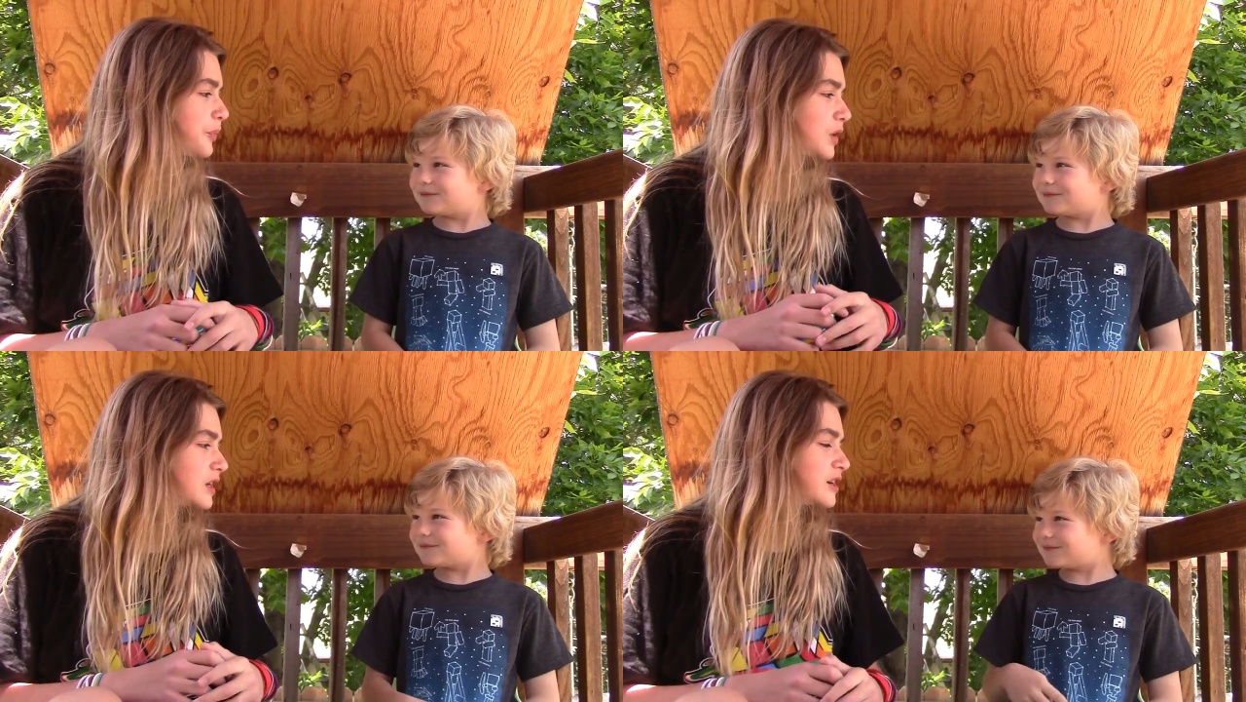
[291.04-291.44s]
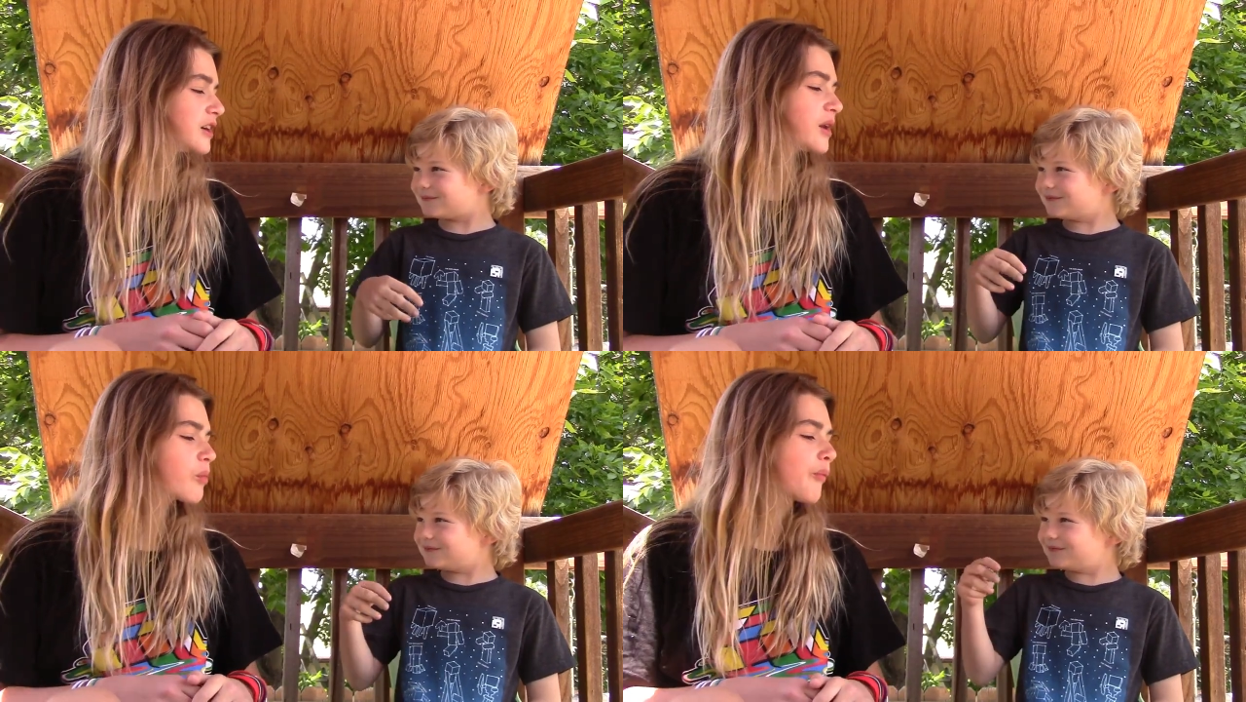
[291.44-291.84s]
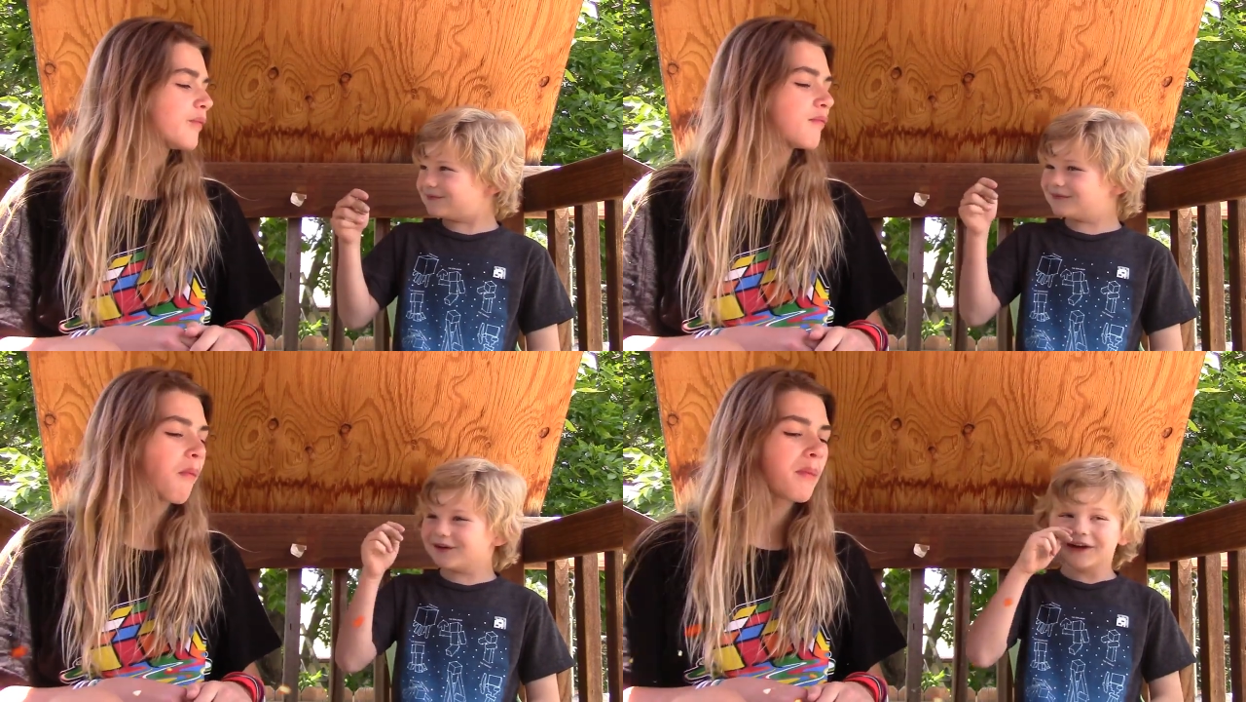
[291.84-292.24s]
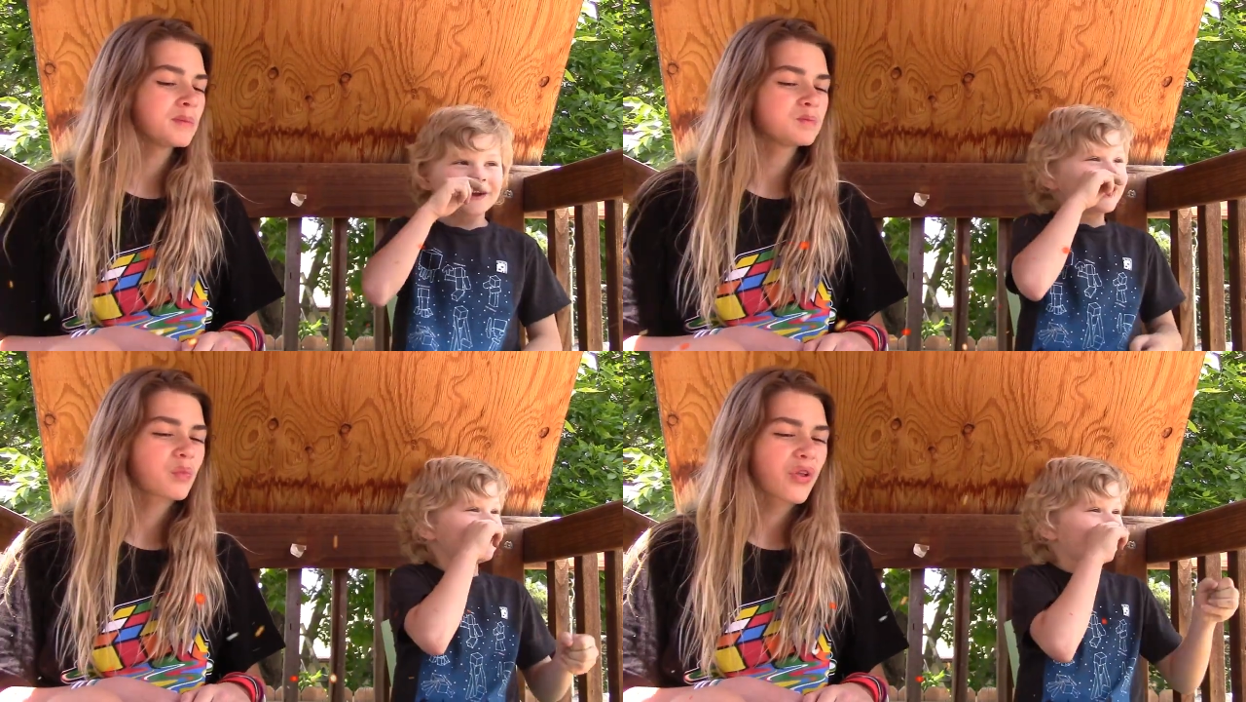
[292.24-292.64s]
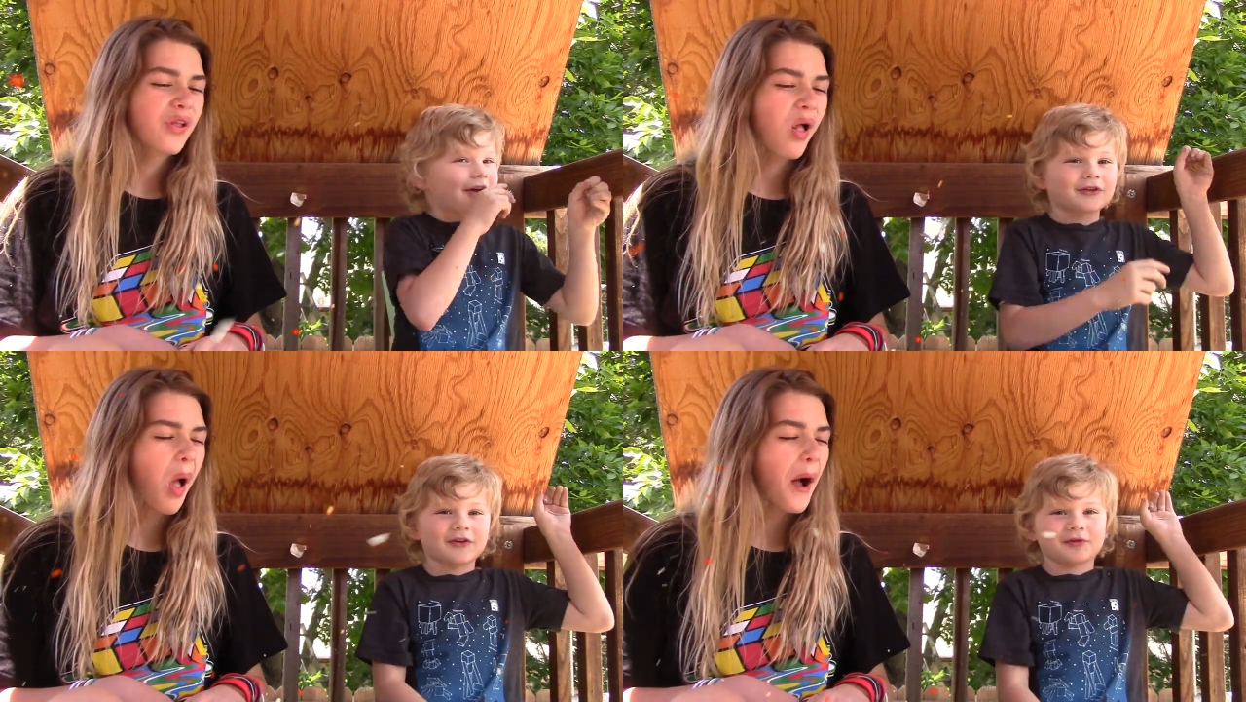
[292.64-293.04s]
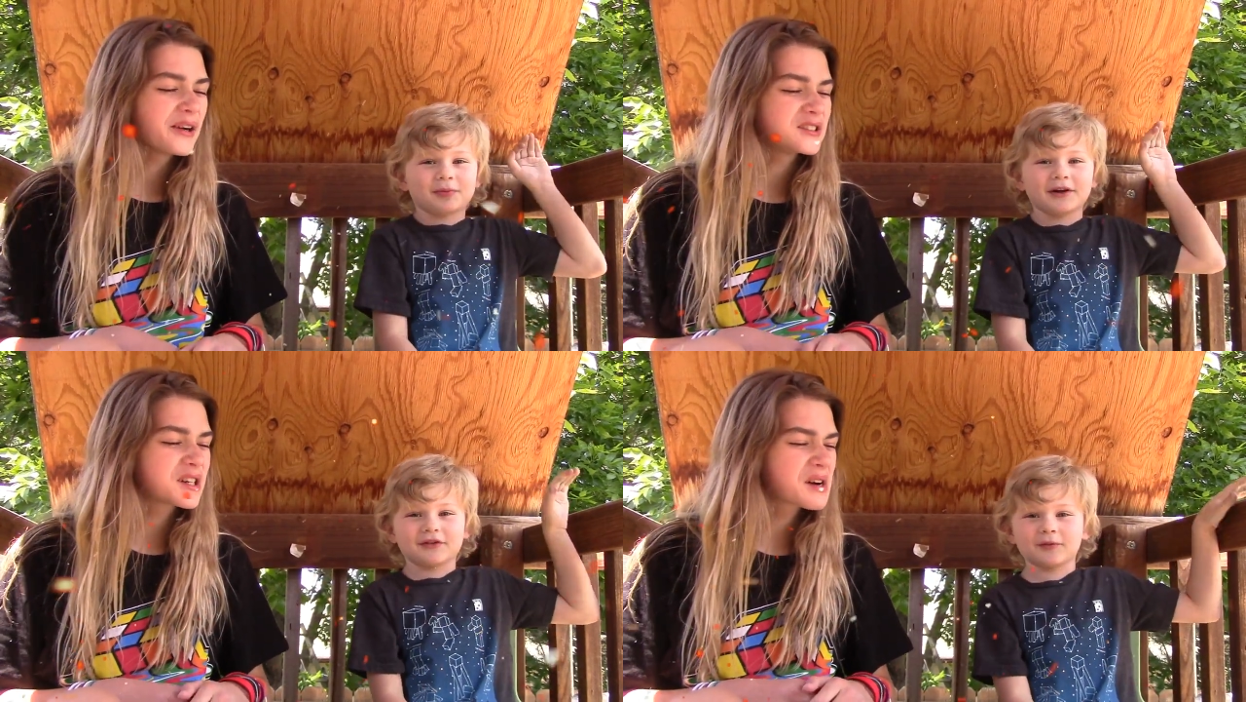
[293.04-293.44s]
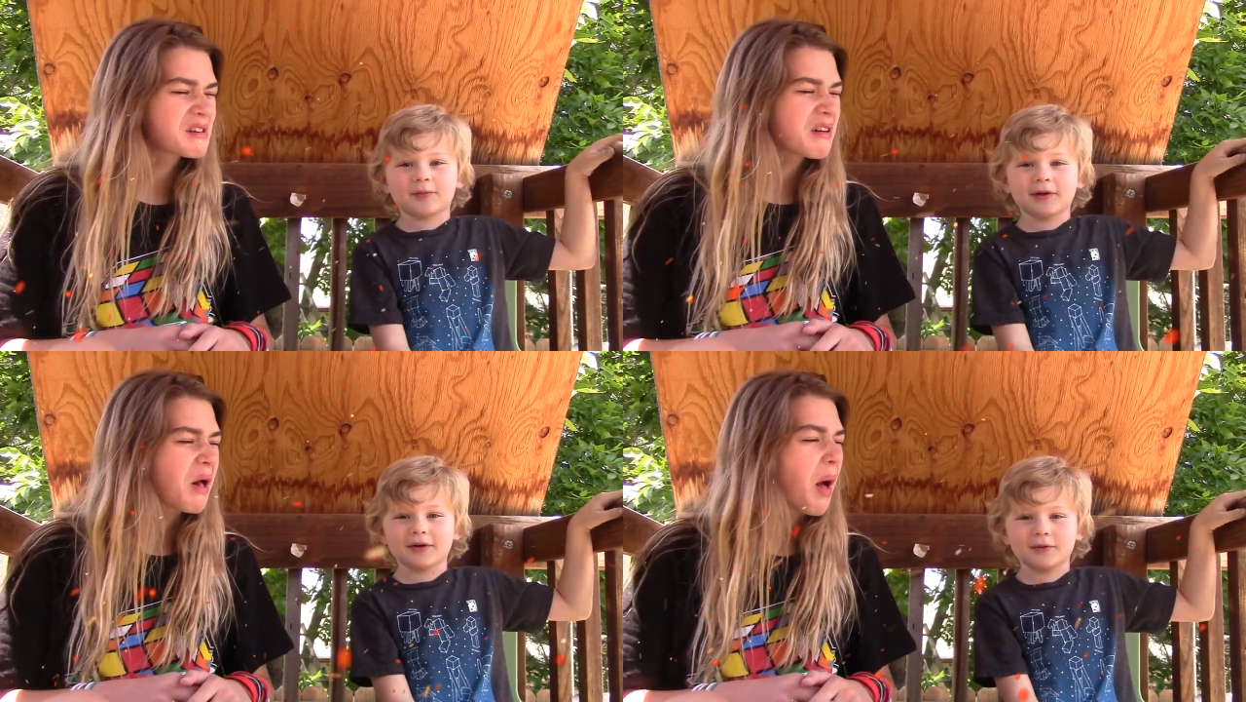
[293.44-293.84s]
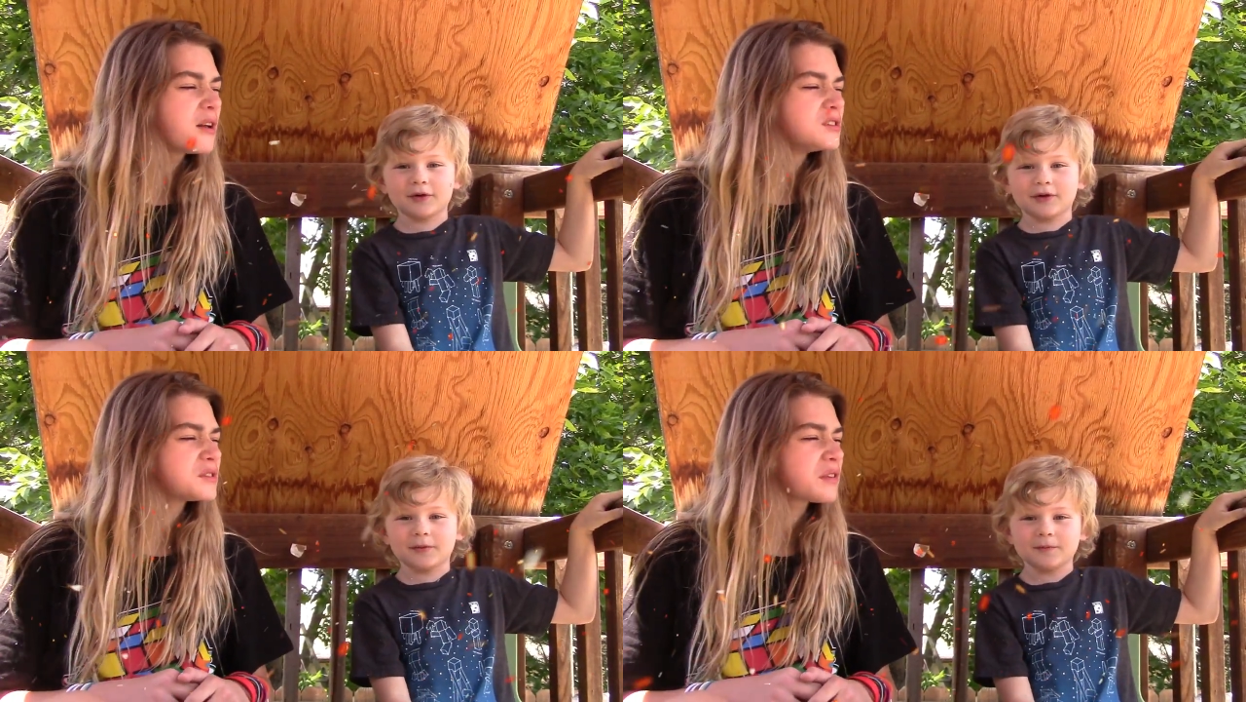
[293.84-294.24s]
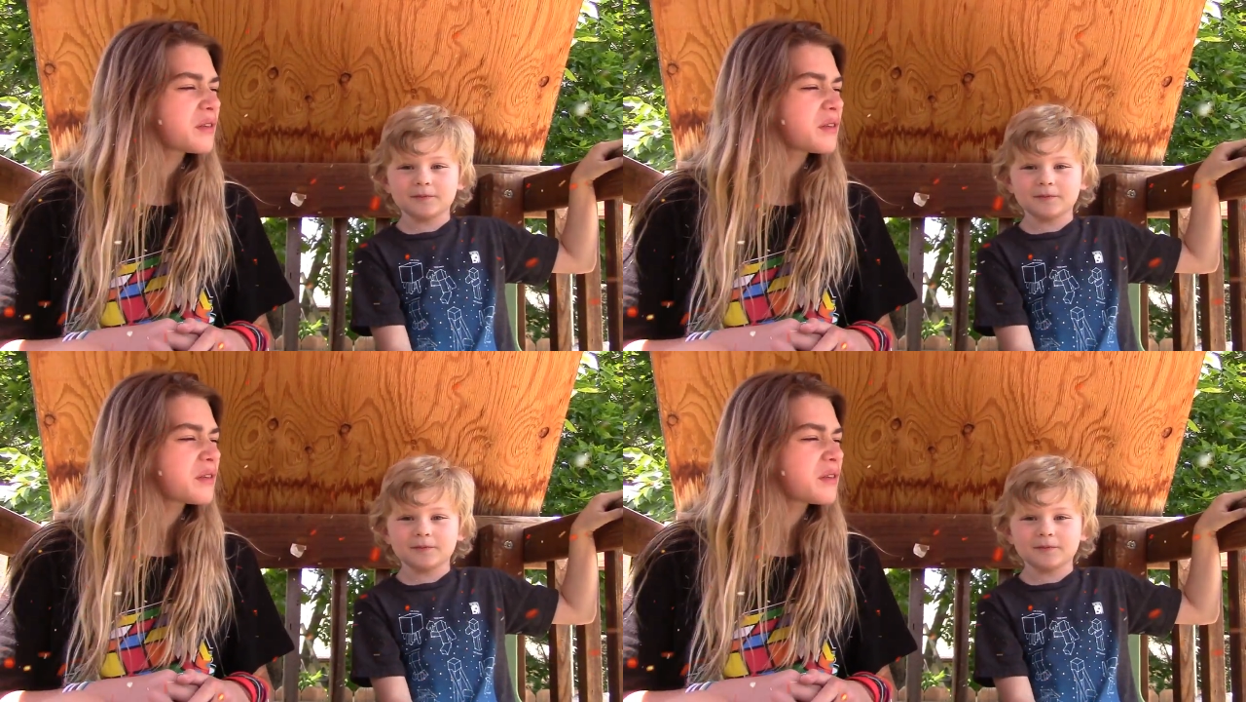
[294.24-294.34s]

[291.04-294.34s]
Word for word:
Speaker 1: That's not good.
Speaker 2: Yeah, because this place is made of wood.